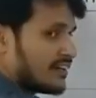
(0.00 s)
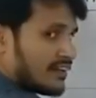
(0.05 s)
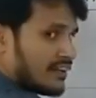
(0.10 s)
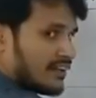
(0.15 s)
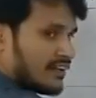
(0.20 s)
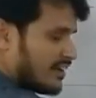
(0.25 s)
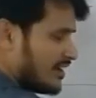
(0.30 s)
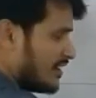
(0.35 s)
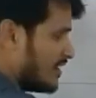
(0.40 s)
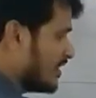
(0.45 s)

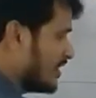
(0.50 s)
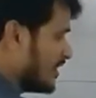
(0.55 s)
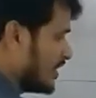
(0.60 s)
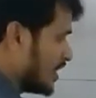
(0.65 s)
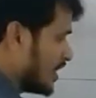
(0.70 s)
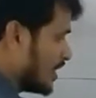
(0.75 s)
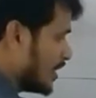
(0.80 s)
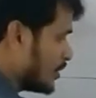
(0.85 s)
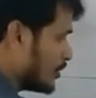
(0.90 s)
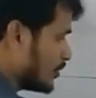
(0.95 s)
ray
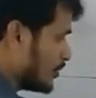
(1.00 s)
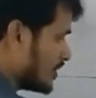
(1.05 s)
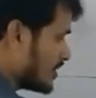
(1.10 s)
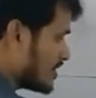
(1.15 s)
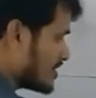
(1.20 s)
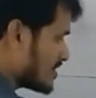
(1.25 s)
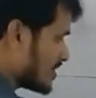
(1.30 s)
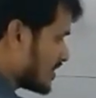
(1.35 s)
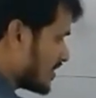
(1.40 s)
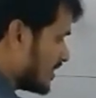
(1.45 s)
into
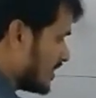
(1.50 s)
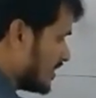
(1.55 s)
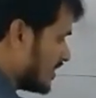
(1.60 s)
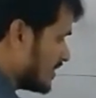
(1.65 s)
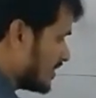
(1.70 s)
inside,